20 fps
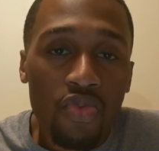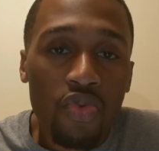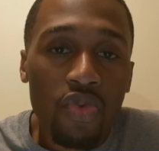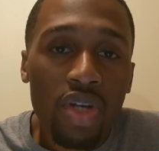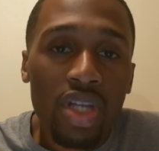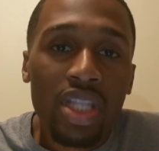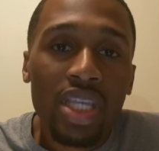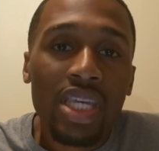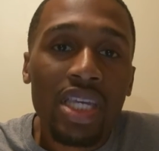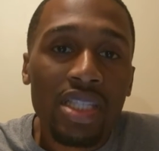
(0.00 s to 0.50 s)

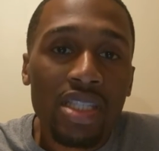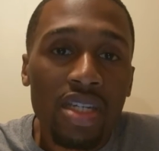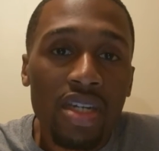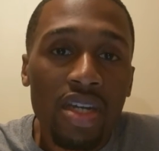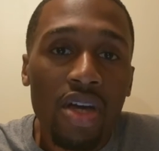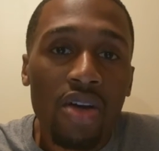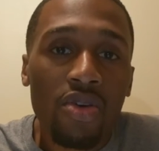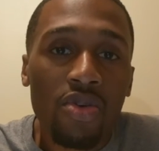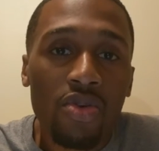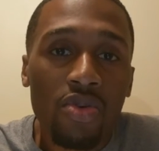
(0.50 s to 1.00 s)
really get to
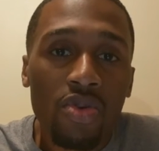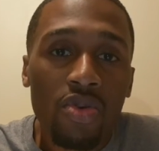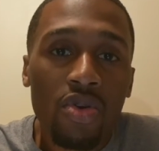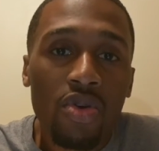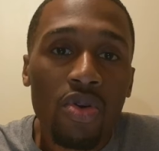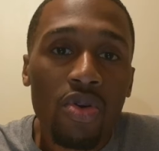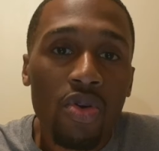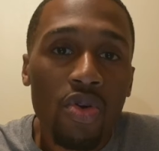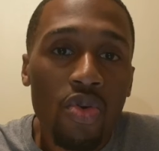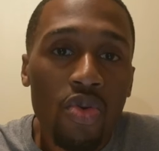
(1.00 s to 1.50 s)
know
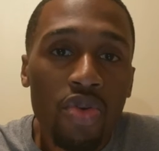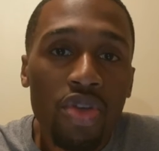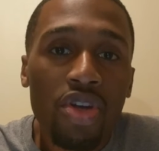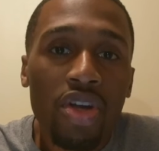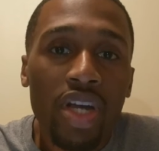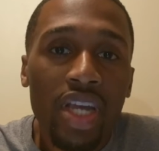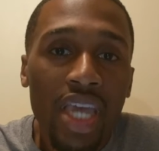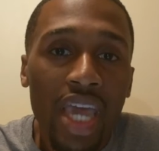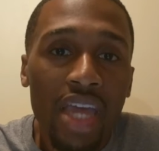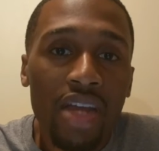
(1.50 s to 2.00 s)
who
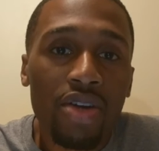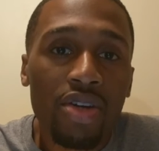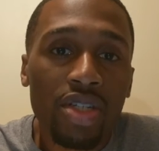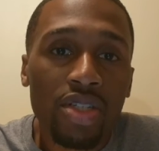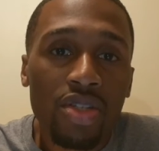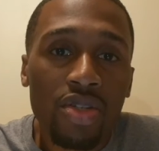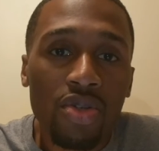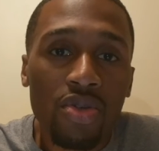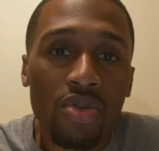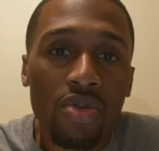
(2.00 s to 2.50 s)
you're catering
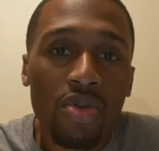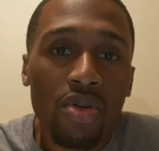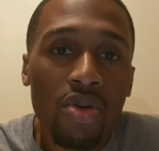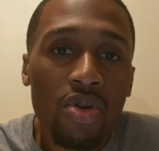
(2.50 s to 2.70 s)
to,